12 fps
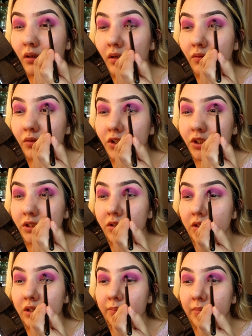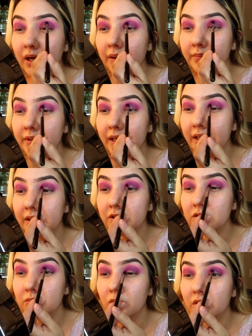We're just going to pop that
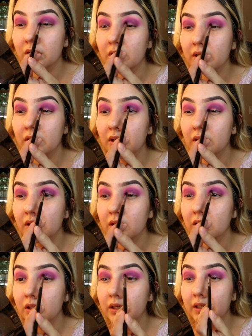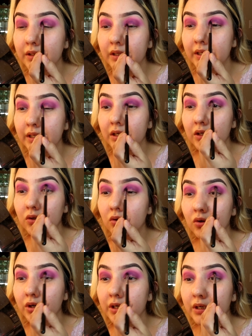into more in the inner
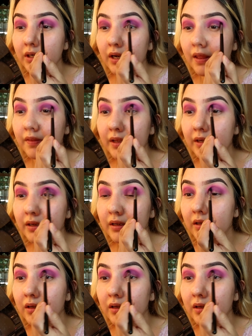corner, and then